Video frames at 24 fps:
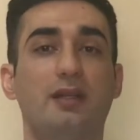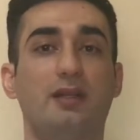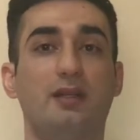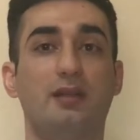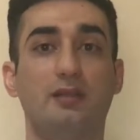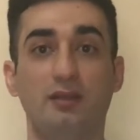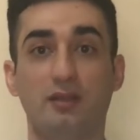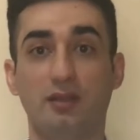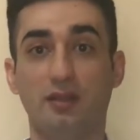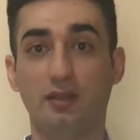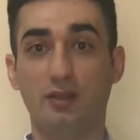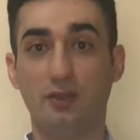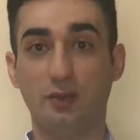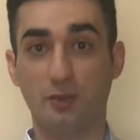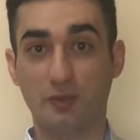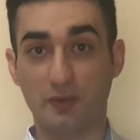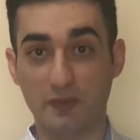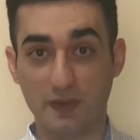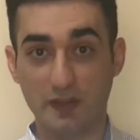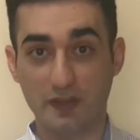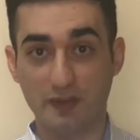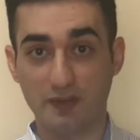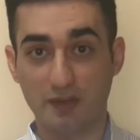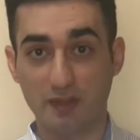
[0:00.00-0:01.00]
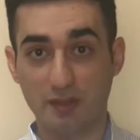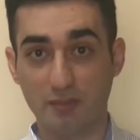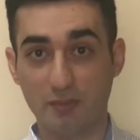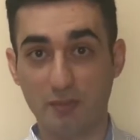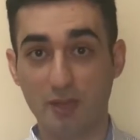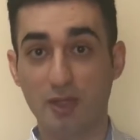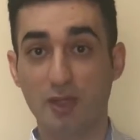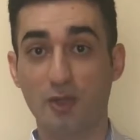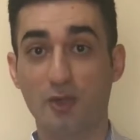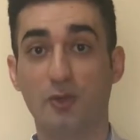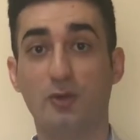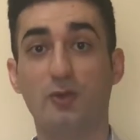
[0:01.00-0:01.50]
until you drink them
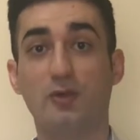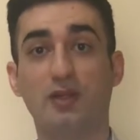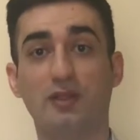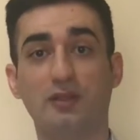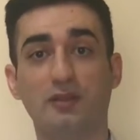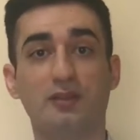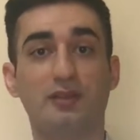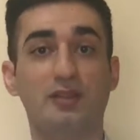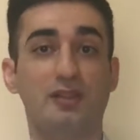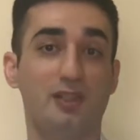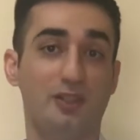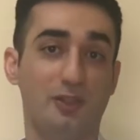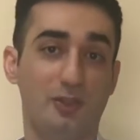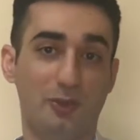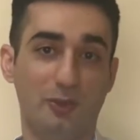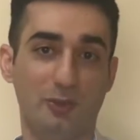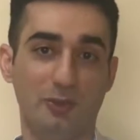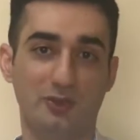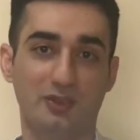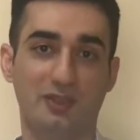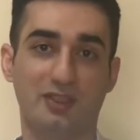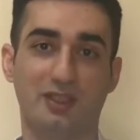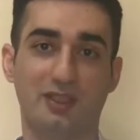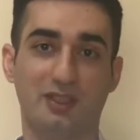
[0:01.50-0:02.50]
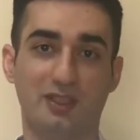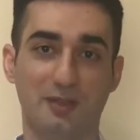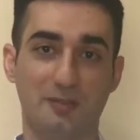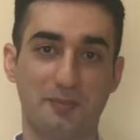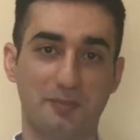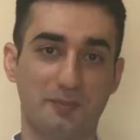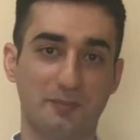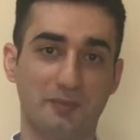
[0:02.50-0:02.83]
or until you sell them.